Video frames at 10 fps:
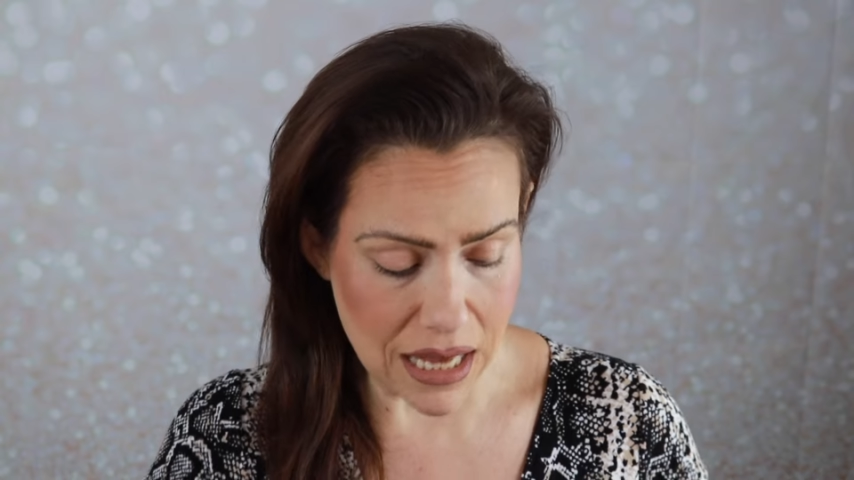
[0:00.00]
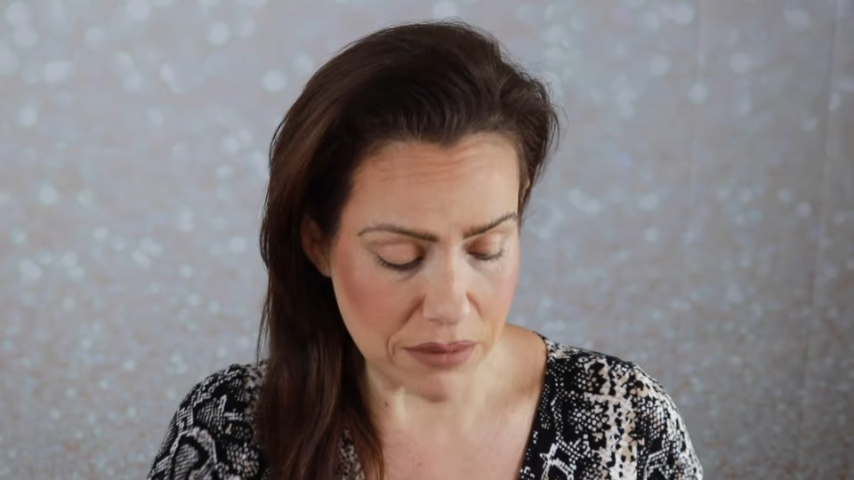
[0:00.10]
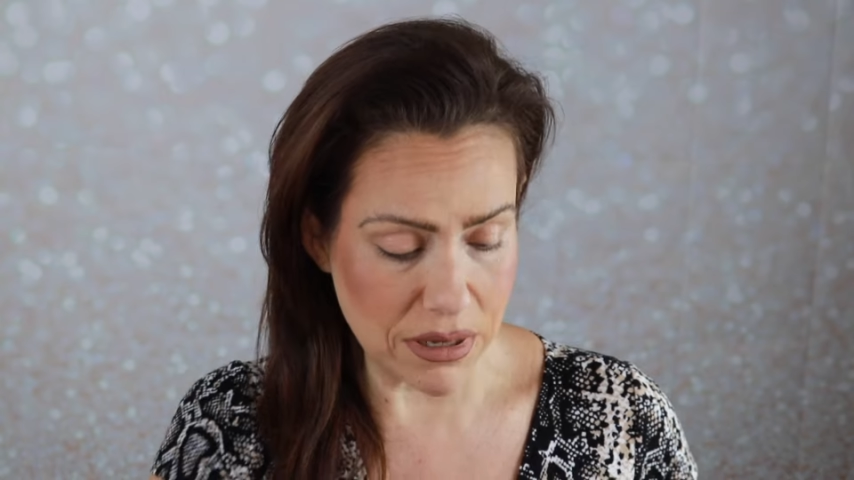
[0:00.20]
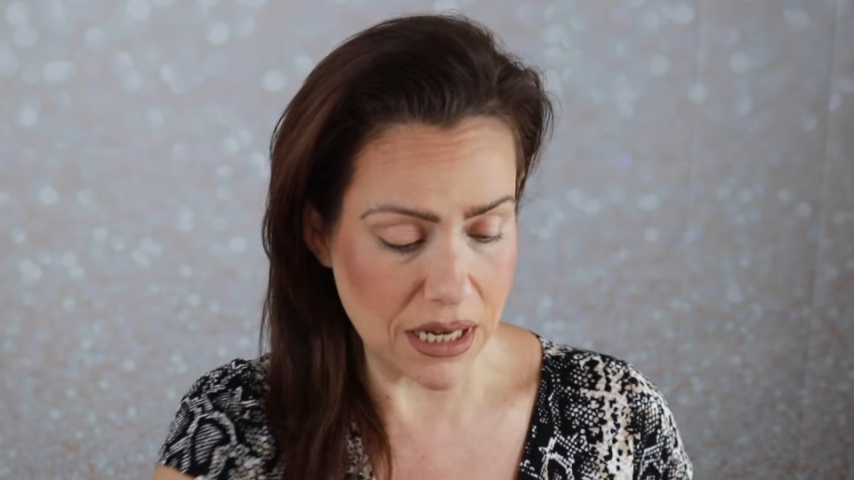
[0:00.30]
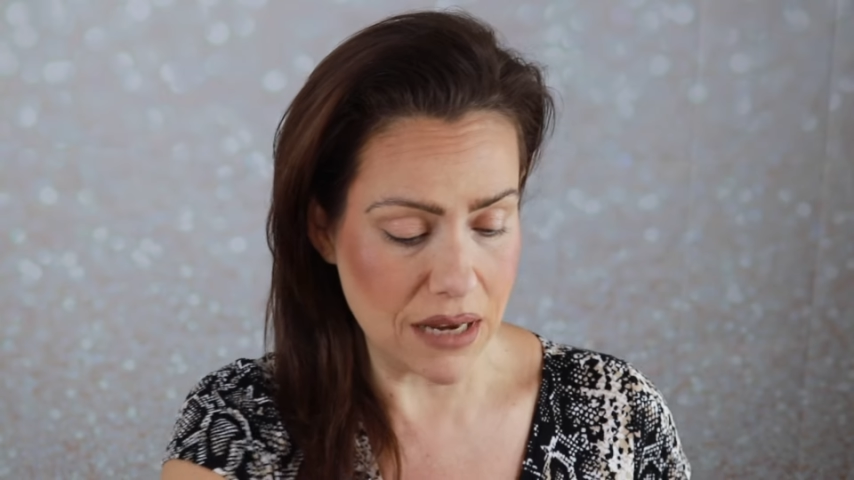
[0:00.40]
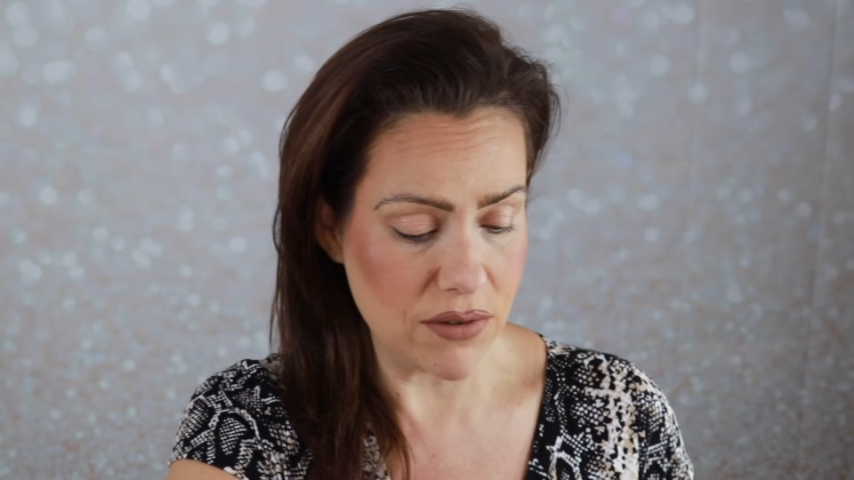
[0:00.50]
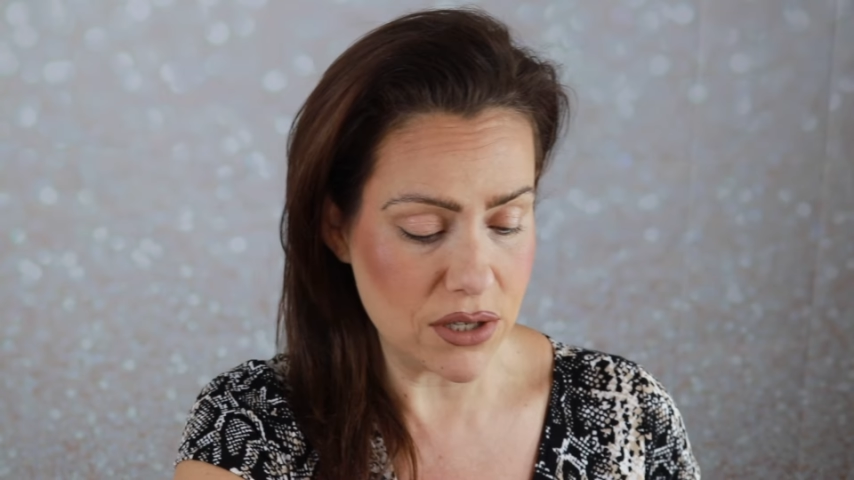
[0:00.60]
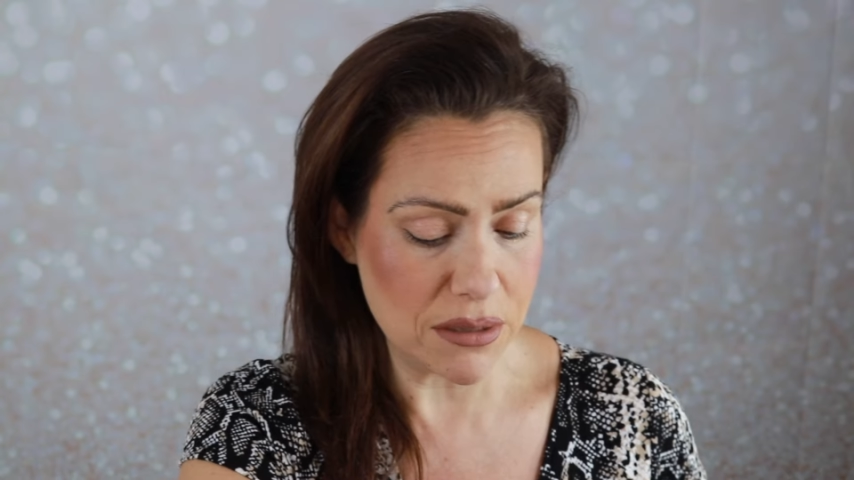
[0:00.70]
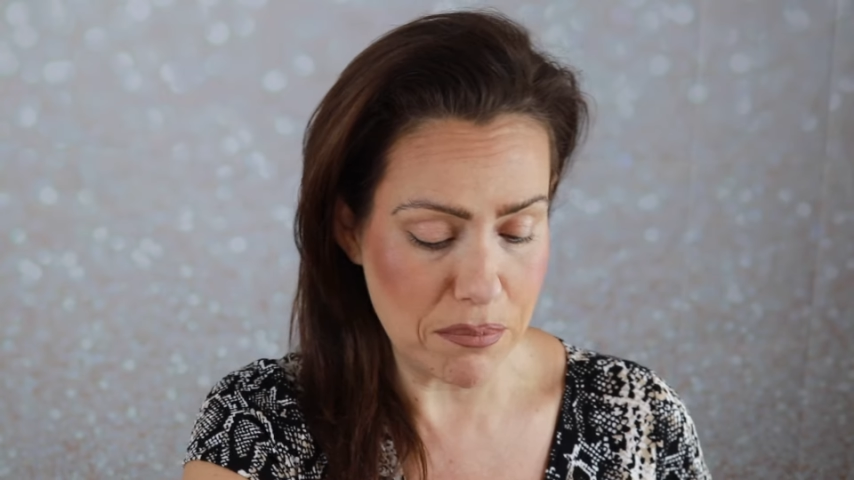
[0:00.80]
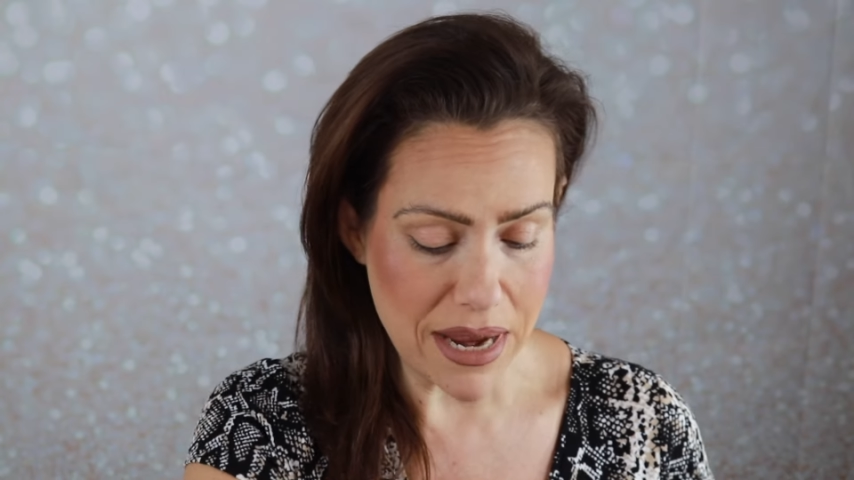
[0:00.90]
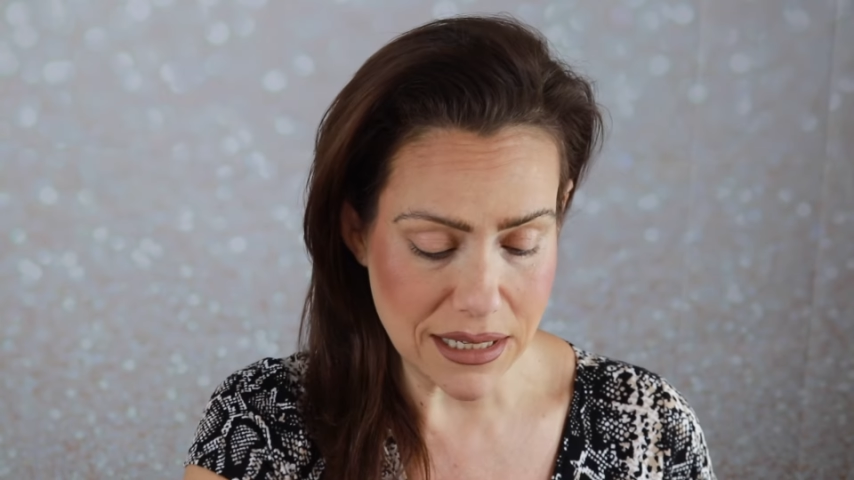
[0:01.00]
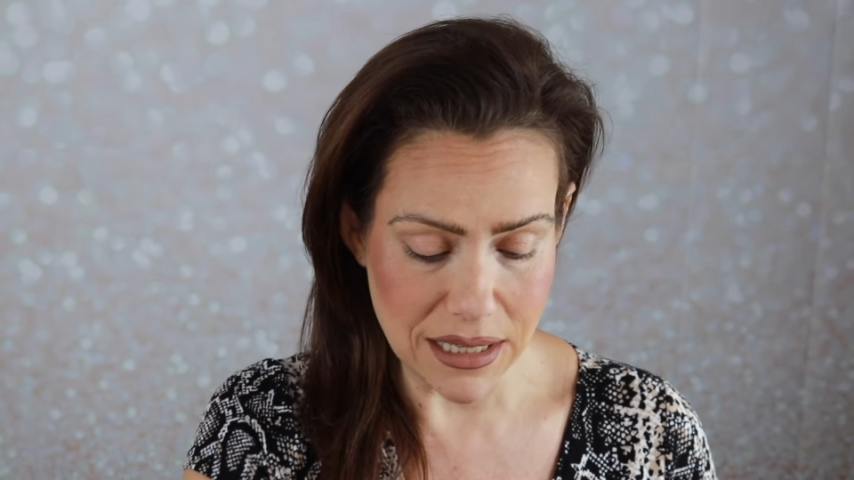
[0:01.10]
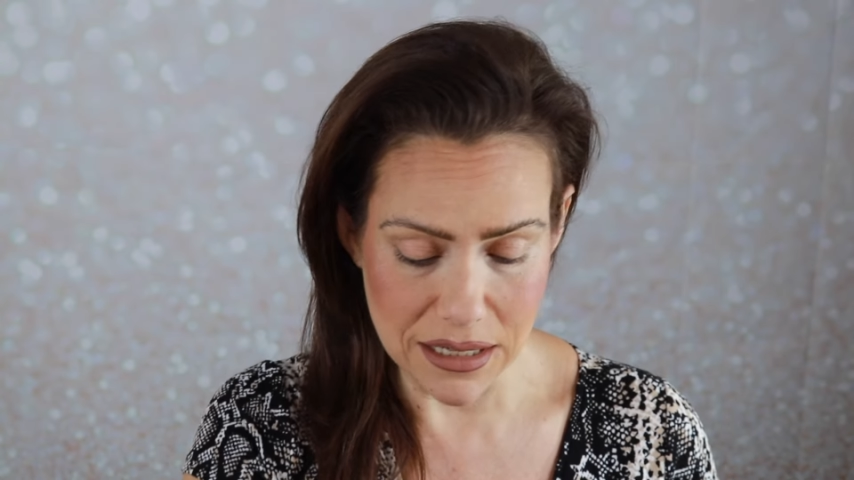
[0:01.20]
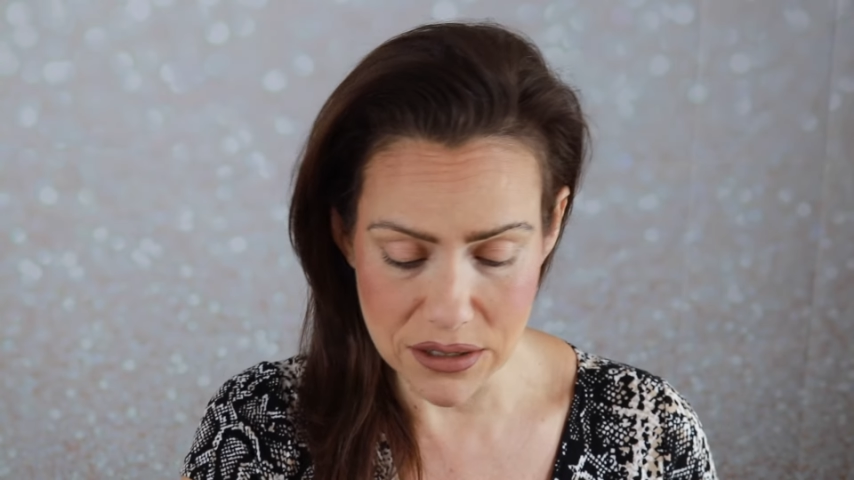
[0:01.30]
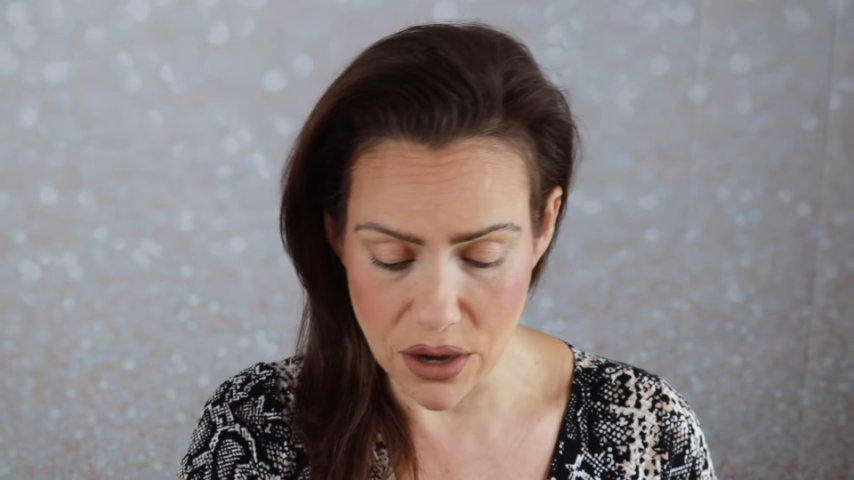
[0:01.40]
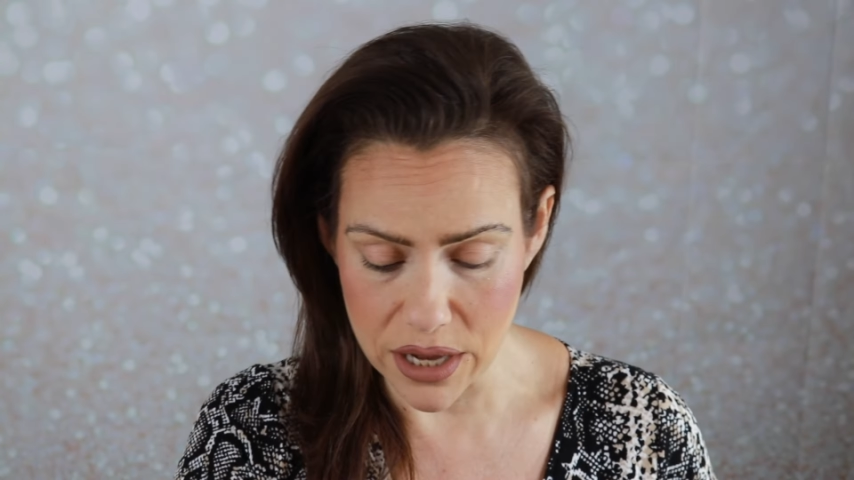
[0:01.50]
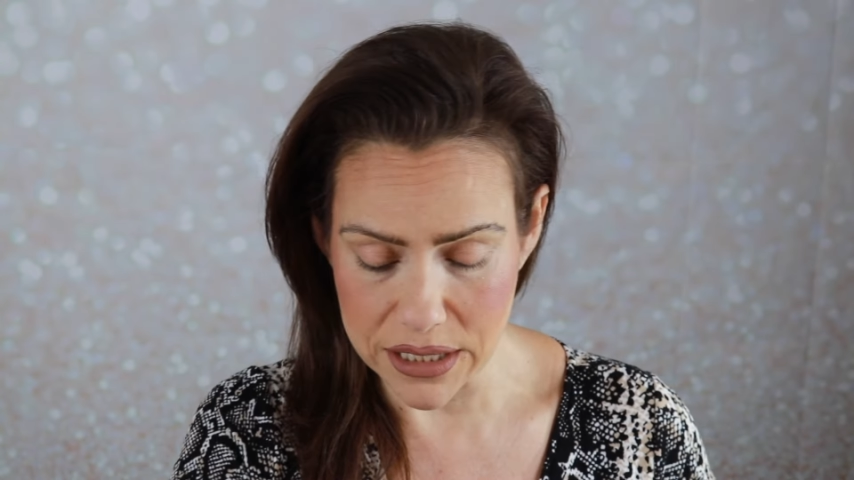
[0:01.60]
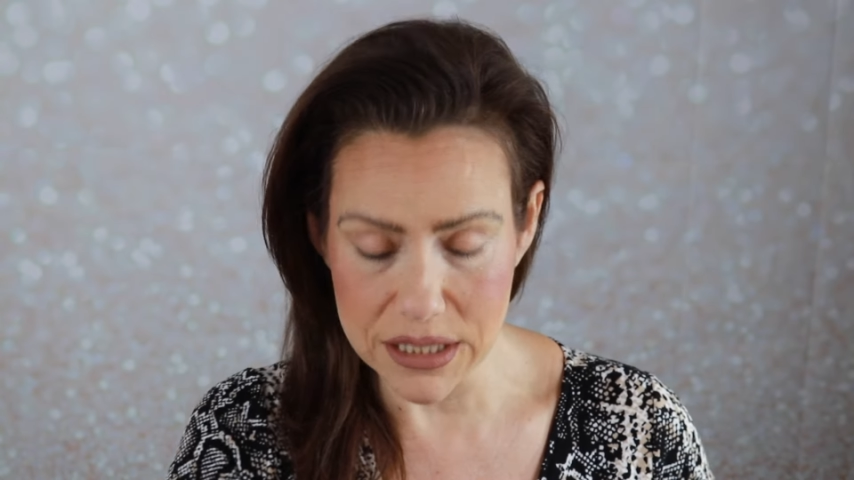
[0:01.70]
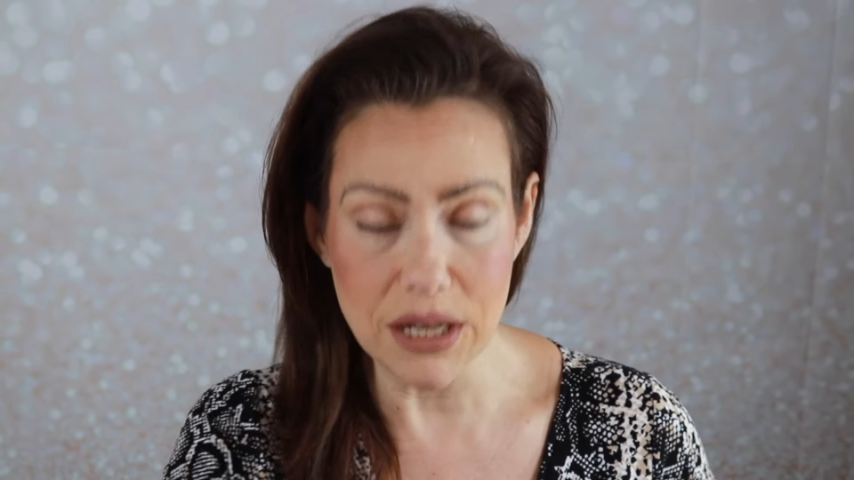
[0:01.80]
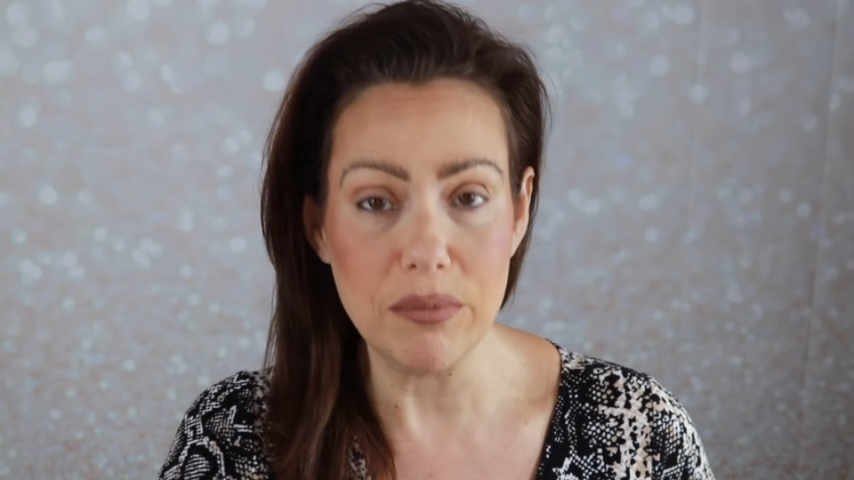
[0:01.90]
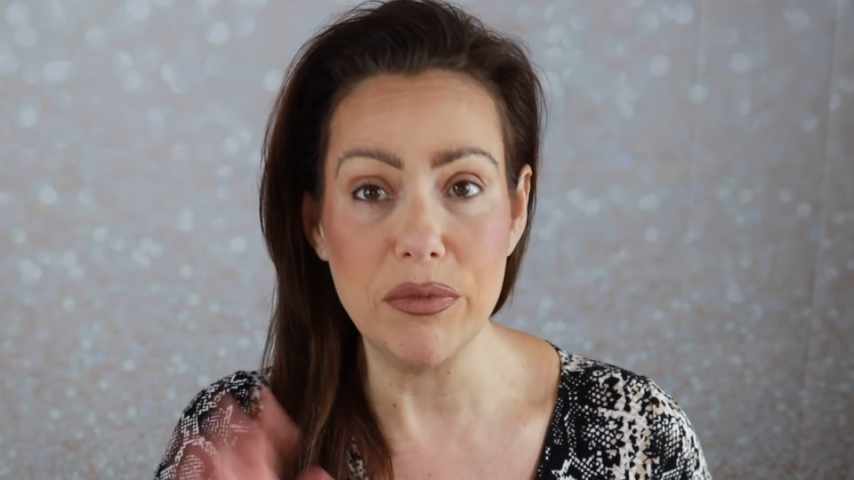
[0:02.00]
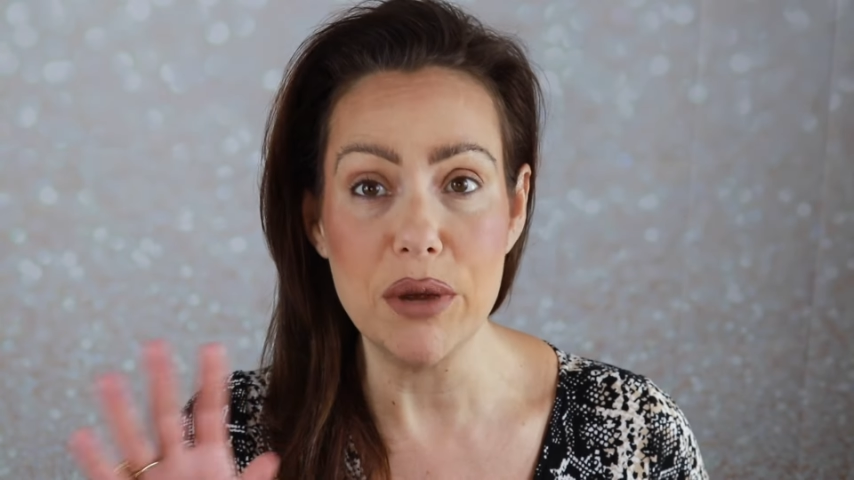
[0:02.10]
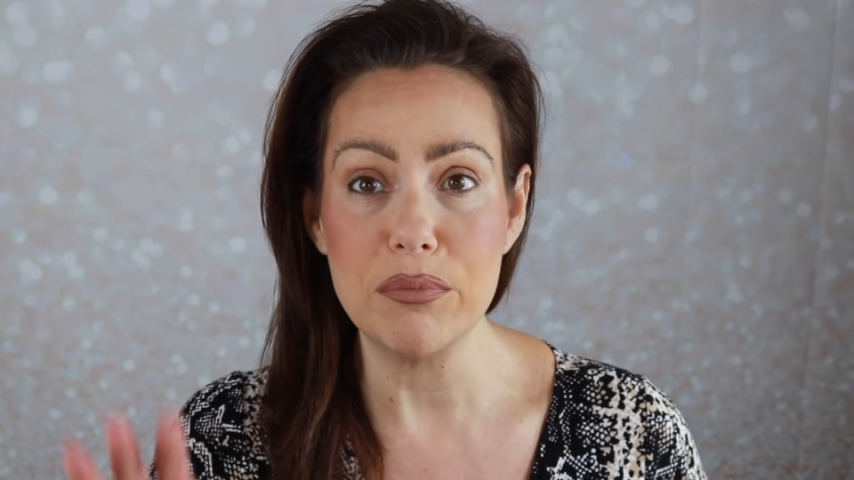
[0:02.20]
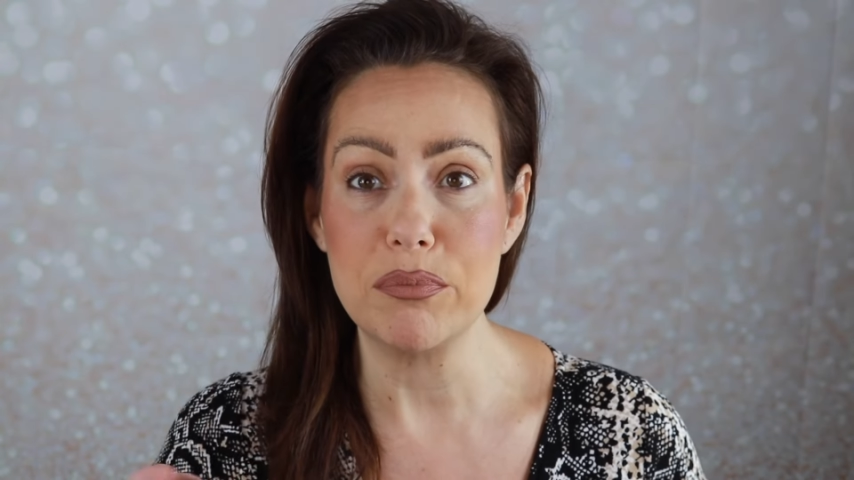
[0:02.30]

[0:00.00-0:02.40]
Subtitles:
and I'm going to give you some basics on some